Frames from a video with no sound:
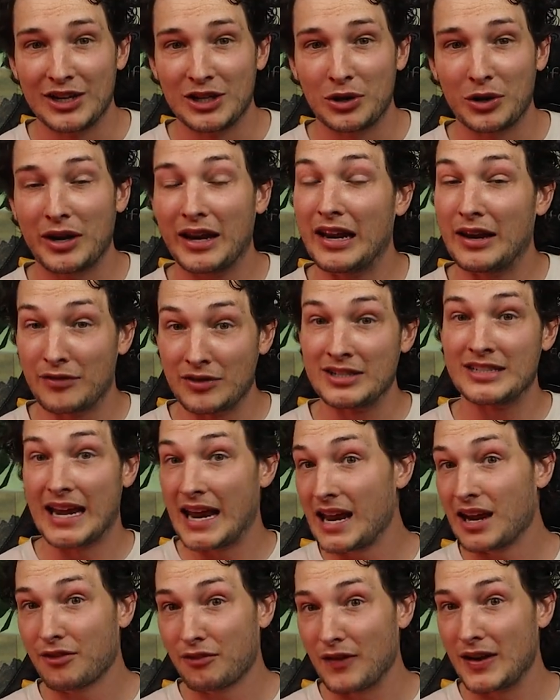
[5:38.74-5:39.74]
You could even
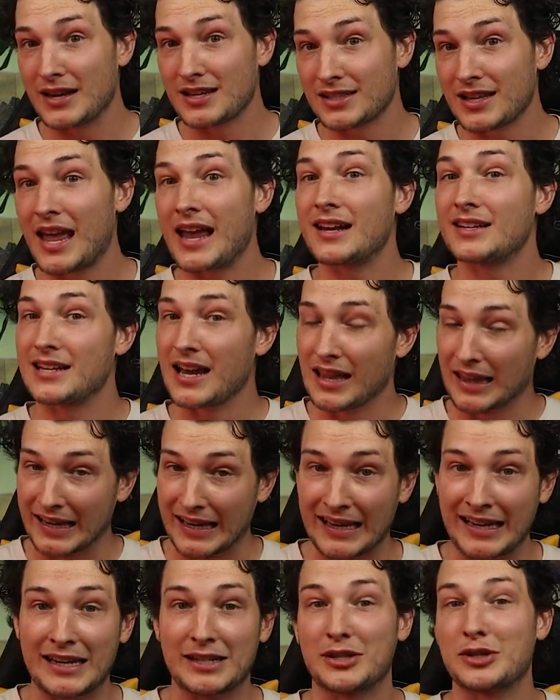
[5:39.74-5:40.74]
take feats like
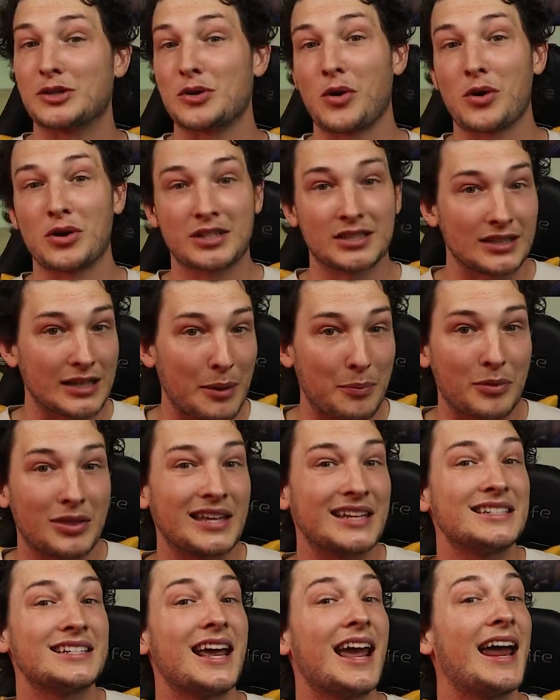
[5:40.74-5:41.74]
telekinesis or
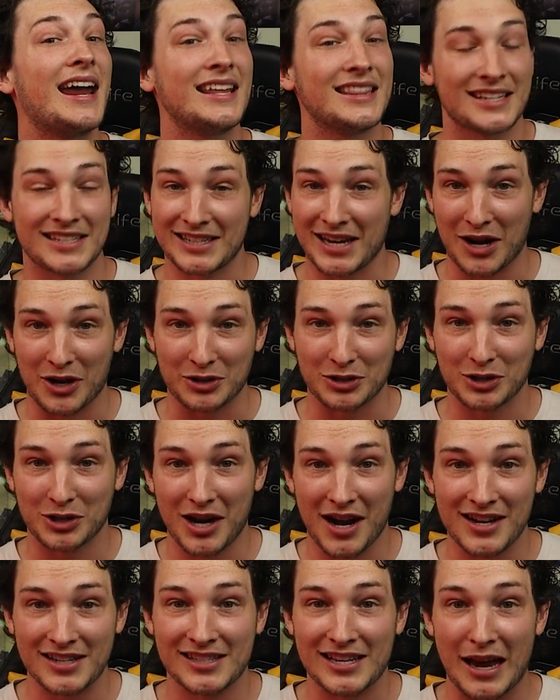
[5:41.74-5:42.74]
telepathy to aid this character
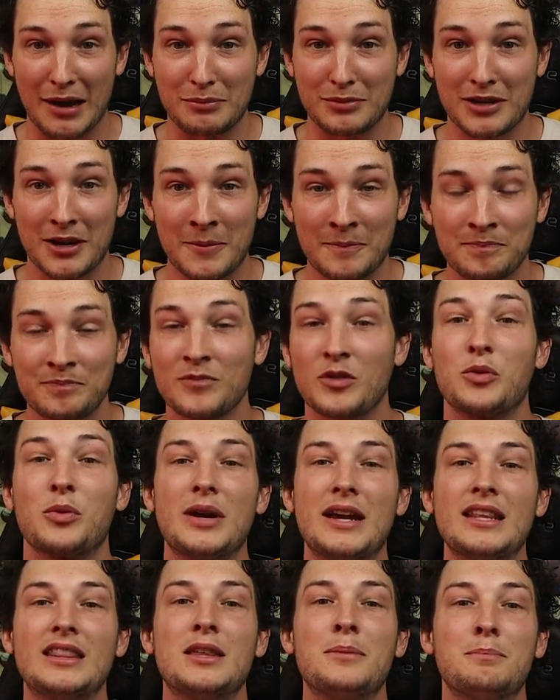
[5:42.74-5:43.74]
concept.
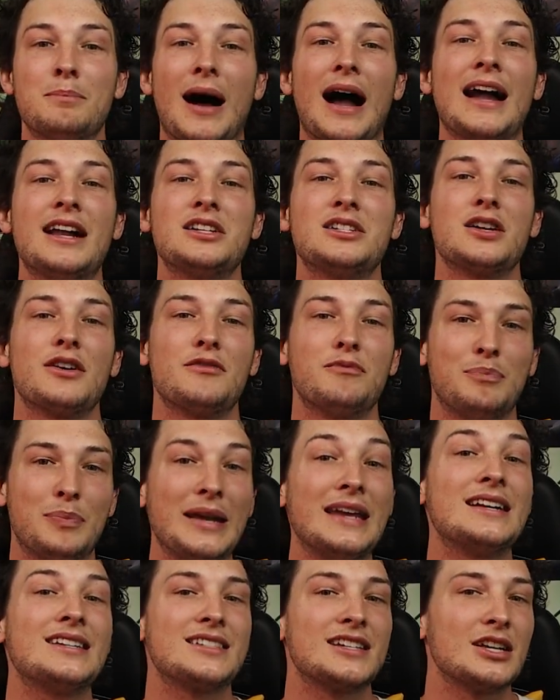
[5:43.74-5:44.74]
Read the minds of
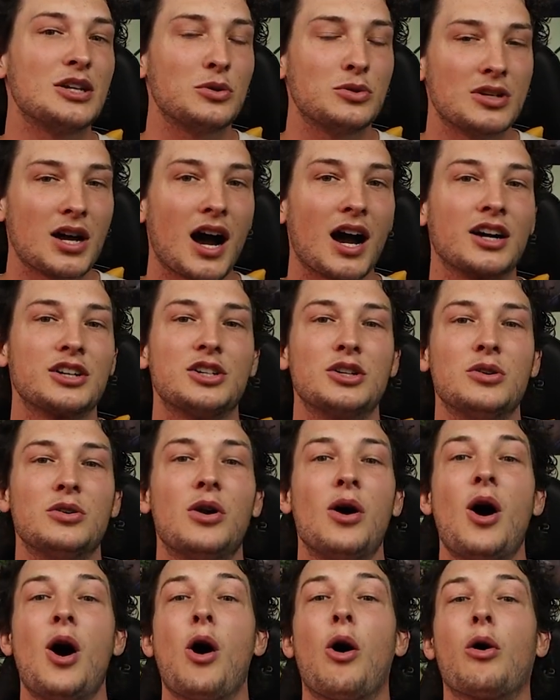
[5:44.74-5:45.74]
beasts that you talk
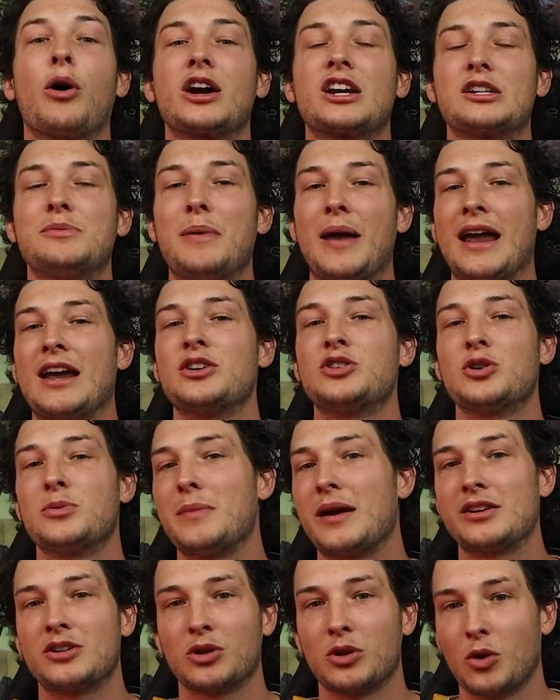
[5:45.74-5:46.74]
to, or expand your
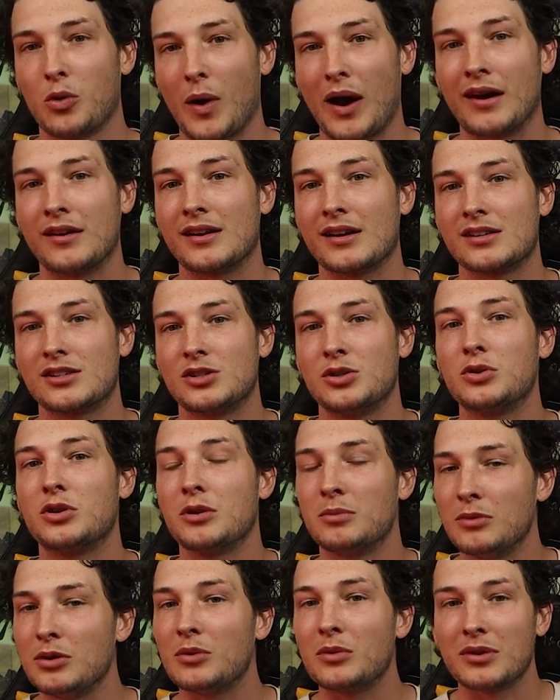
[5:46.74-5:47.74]
mental awareness to
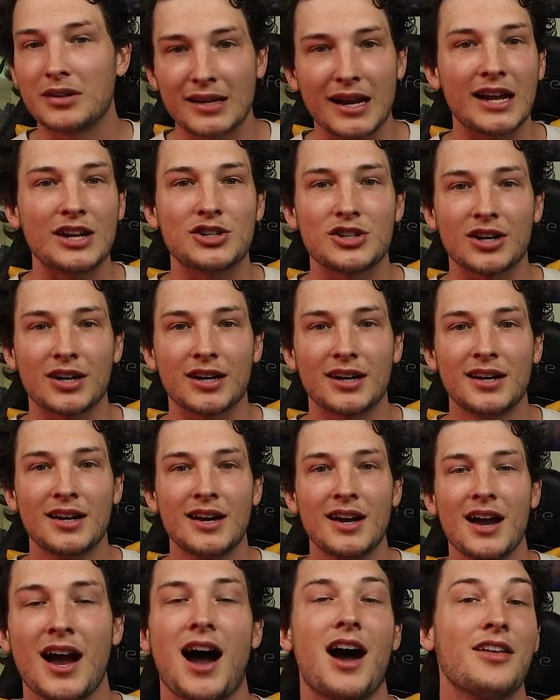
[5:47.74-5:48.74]
commune with nature.
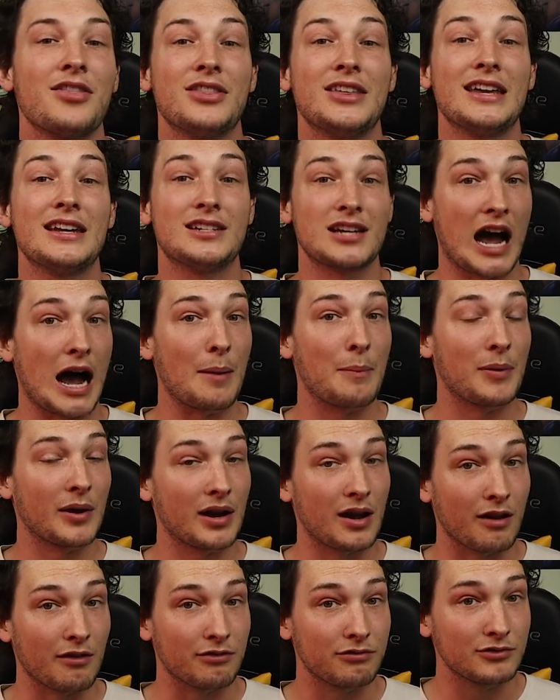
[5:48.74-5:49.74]
On the
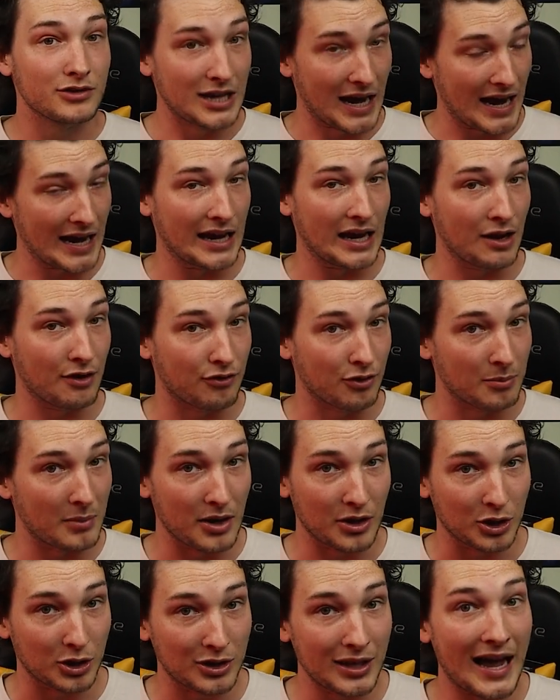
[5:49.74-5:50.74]
topic of taking from
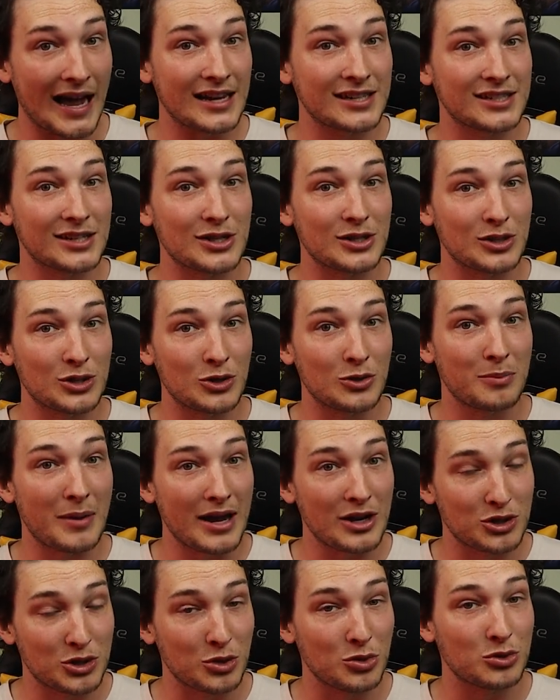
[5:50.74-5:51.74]
other classes, you
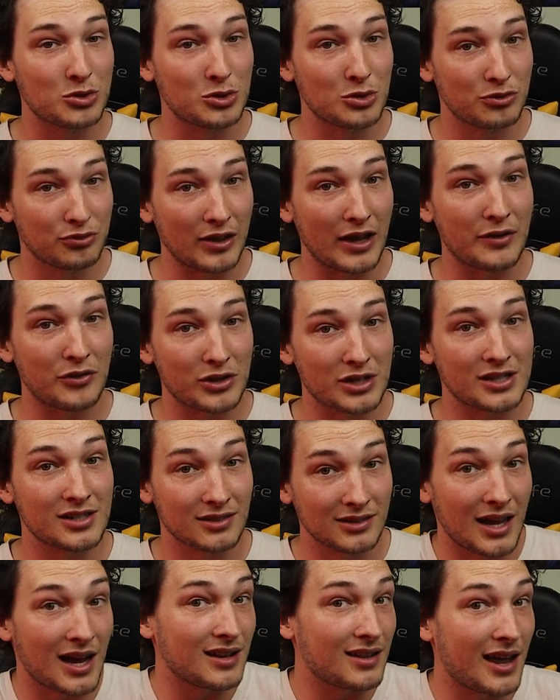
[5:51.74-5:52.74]
may choose to flavor this
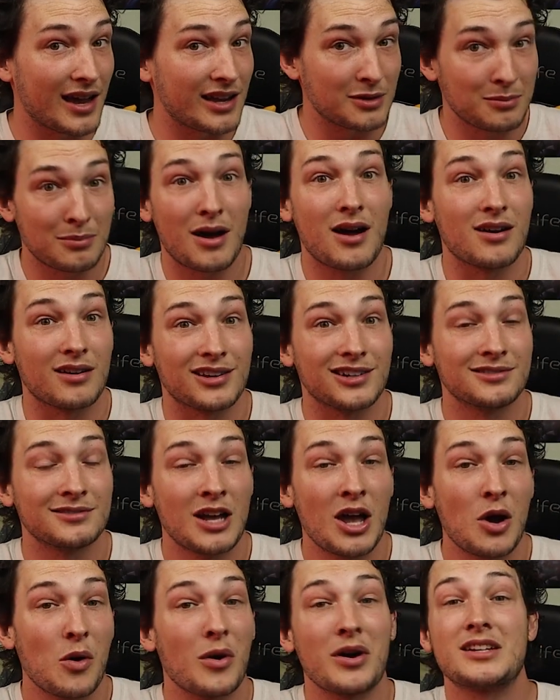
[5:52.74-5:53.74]
a lot the monk,
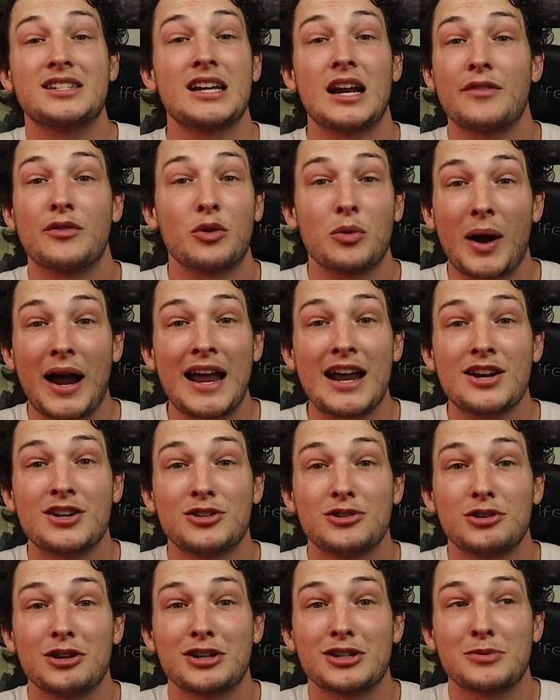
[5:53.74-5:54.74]
where instead of a
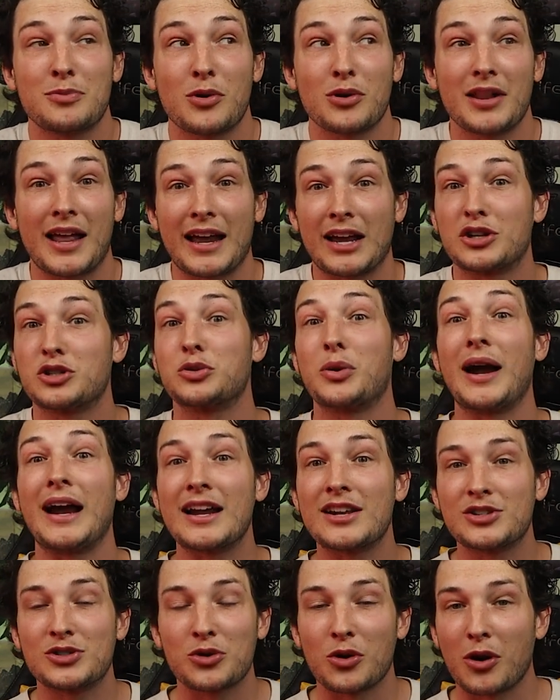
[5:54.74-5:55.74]
rage, it's more like a
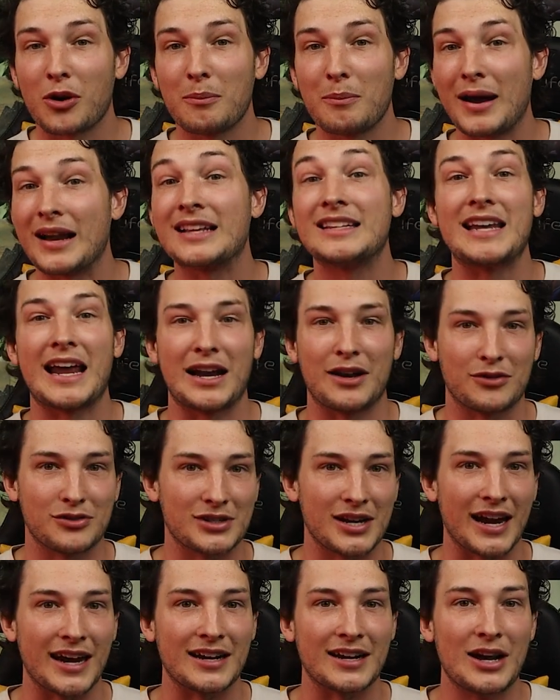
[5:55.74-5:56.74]
trance or a meditative
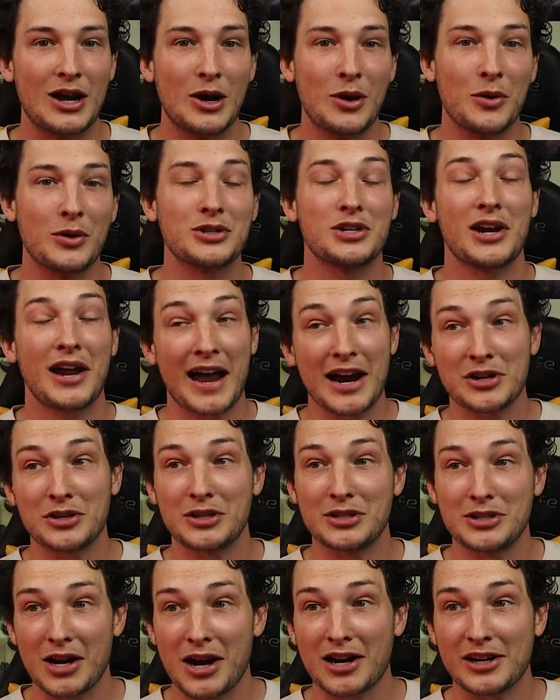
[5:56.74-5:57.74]
state, which I
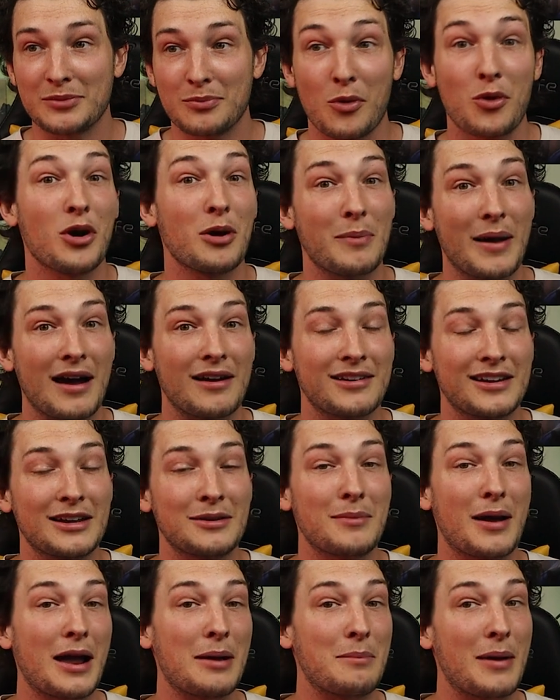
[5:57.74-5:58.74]
actually talked more about
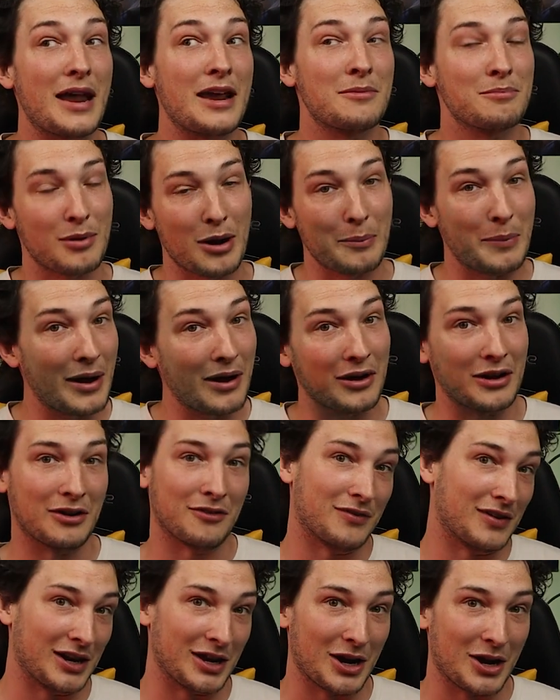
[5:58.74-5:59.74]
in my main
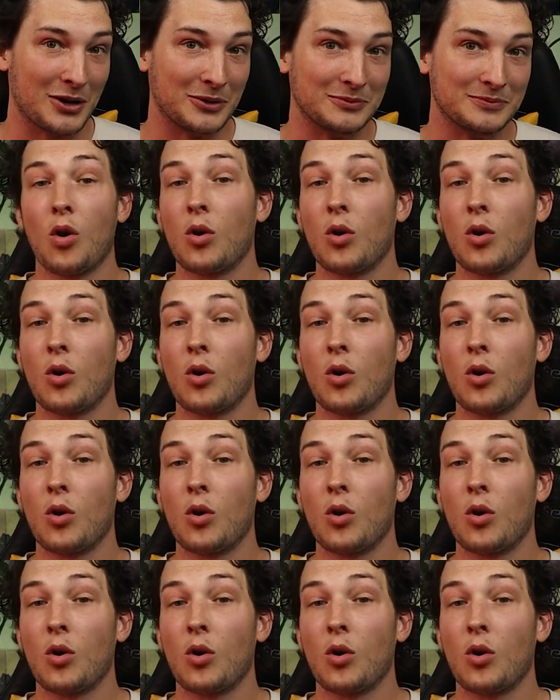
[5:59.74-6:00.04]
Barbarian video.